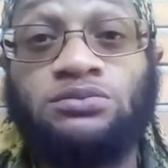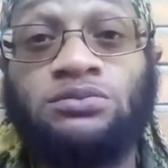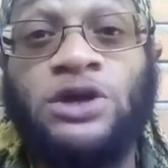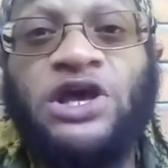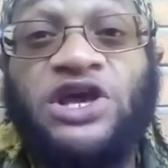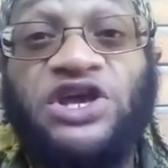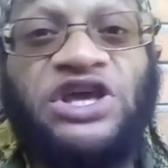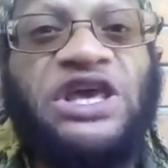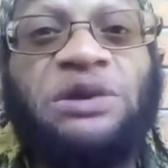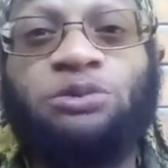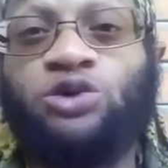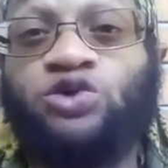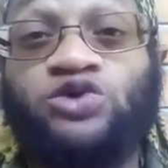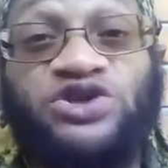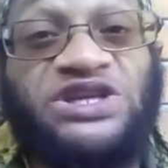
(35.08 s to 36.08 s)

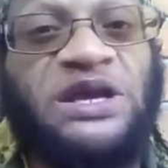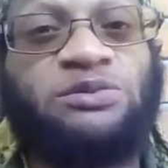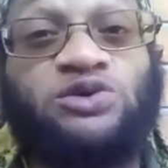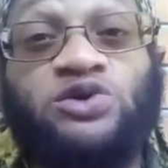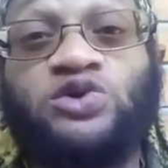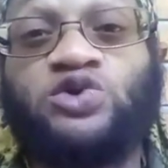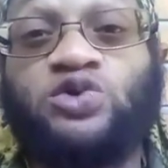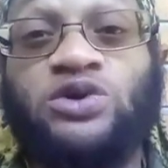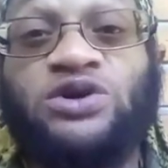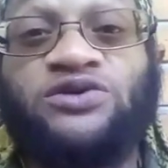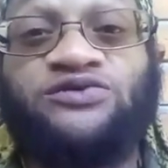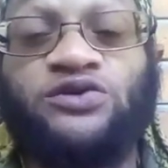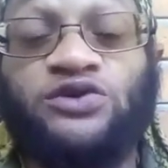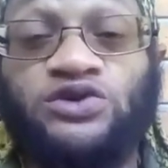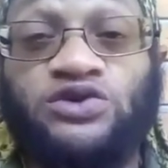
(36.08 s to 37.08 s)
Hebrews chapter 12,
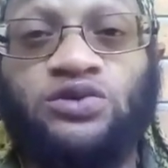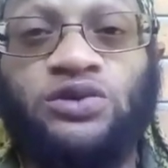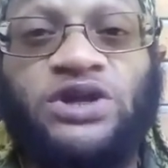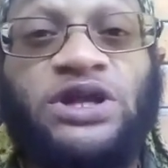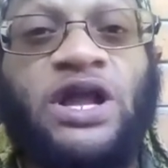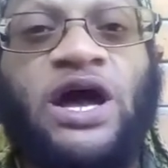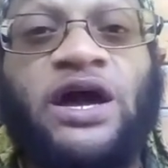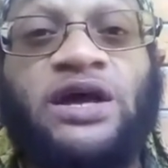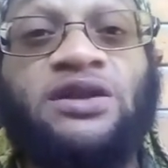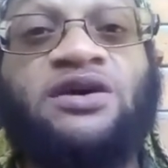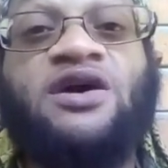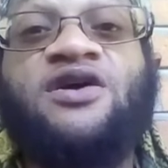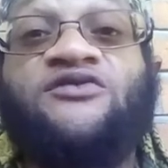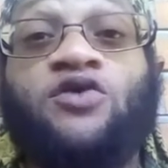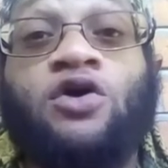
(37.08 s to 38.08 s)
verse 29.
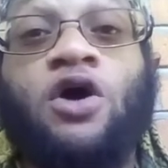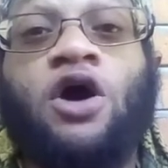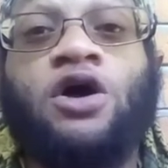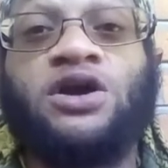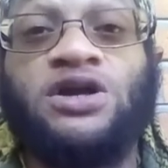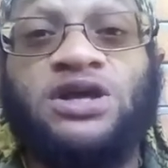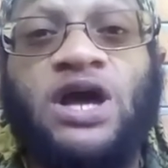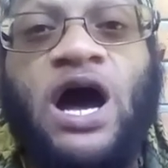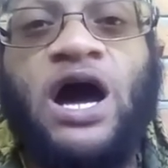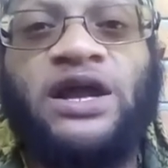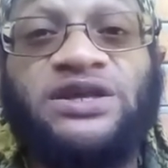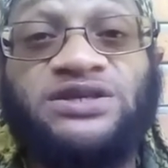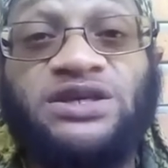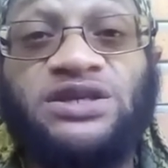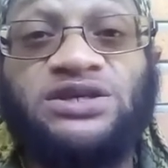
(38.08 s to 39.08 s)
For our God
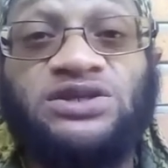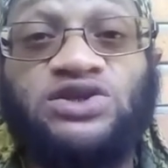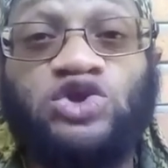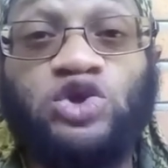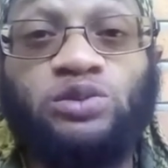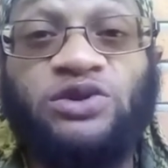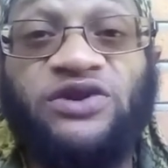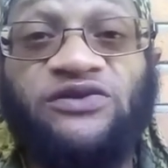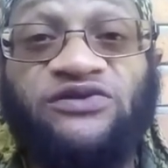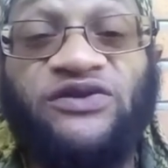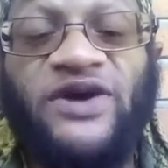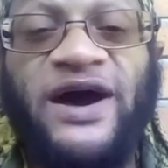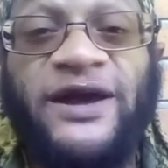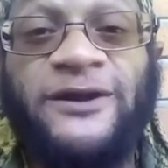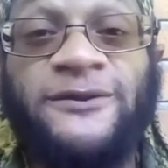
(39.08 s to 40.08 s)
is a consuming
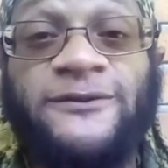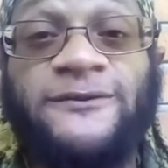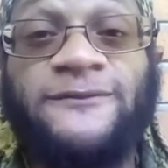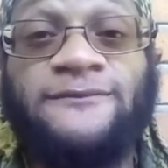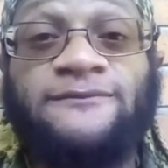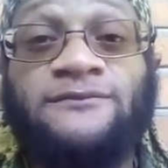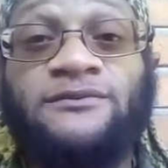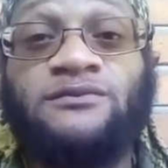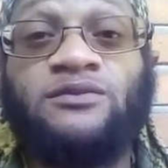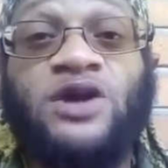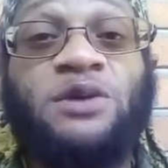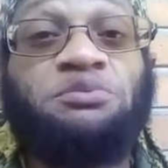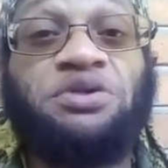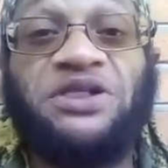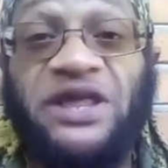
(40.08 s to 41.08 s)
fire.
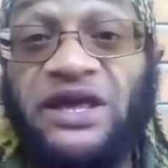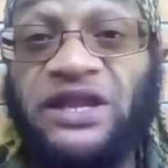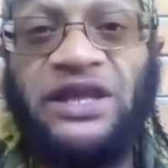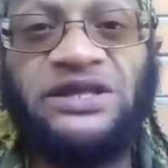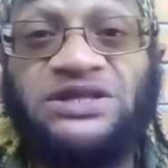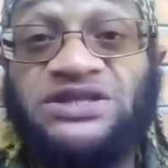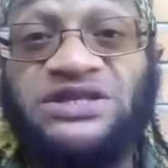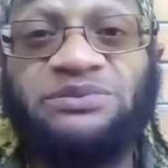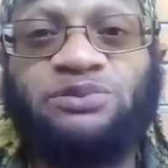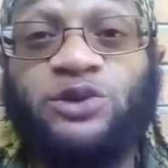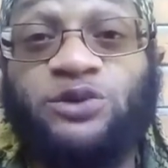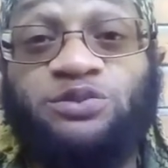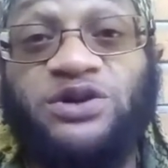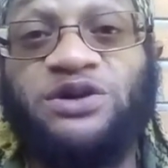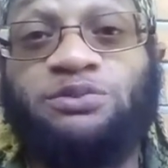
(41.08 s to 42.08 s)
Plain and simple,
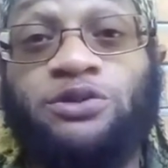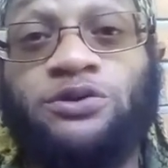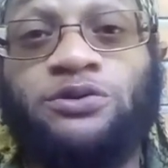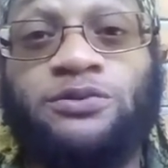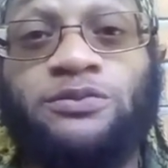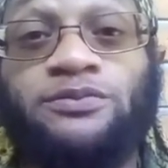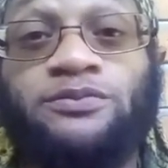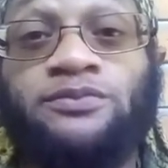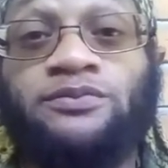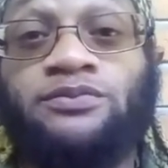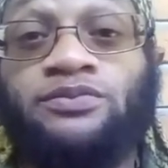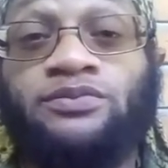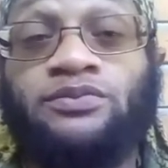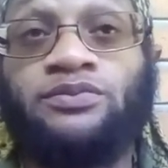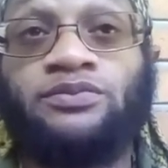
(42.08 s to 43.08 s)
people.
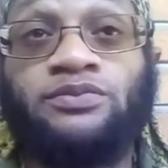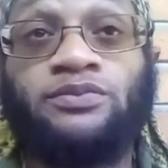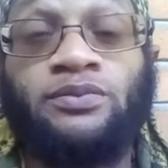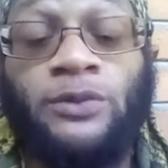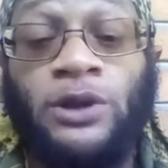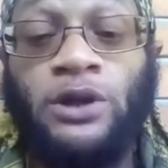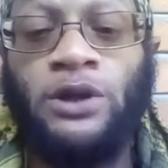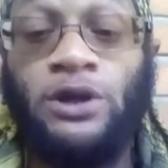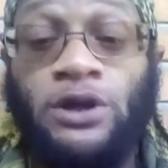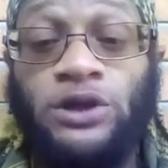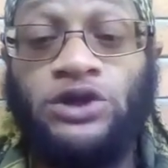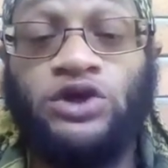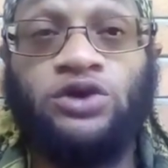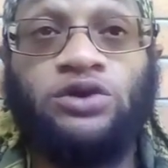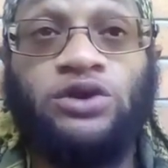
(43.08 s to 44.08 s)

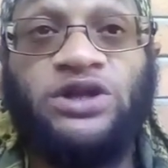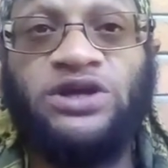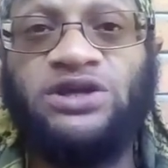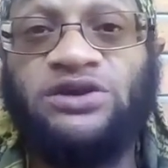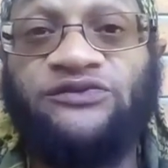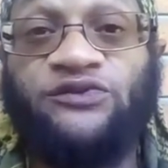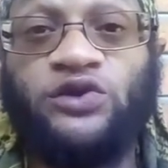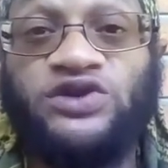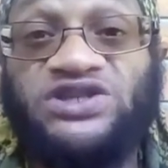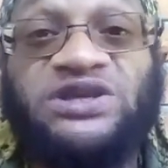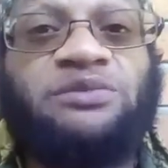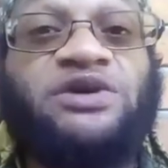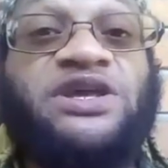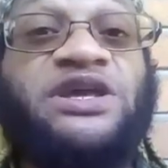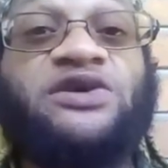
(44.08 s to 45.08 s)
You're looking for
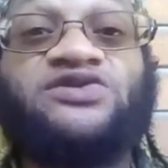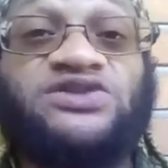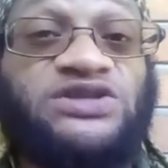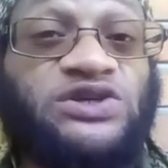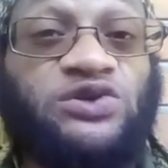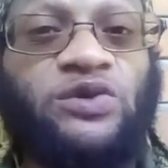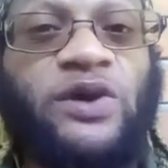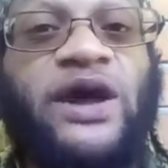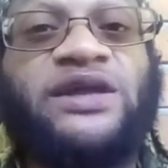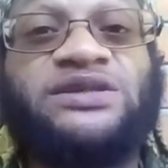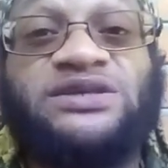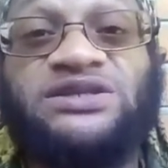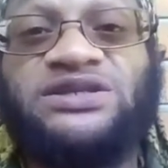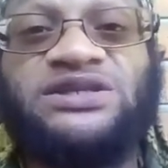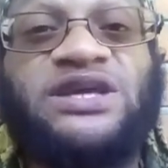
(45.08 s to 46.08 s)
somebody else to crack the
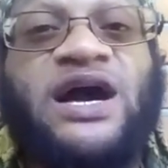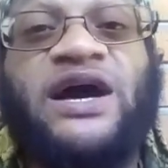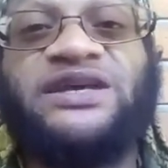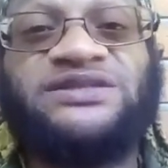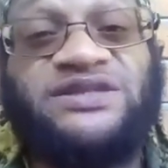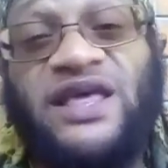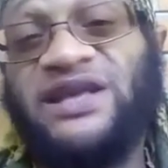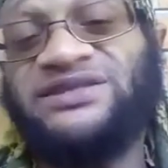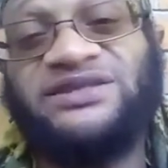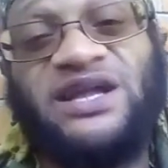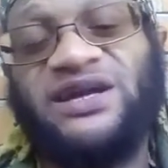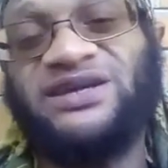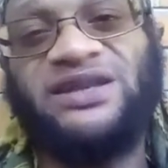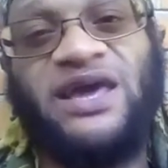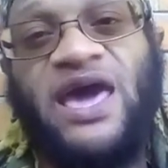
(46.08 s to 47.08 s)
skies. That's not
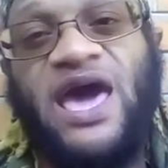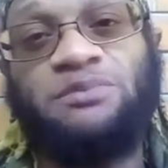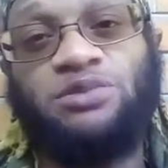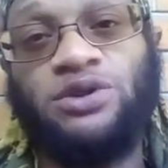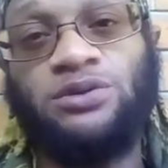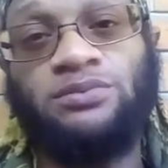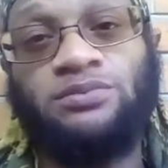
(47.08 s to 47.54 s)
going to happen.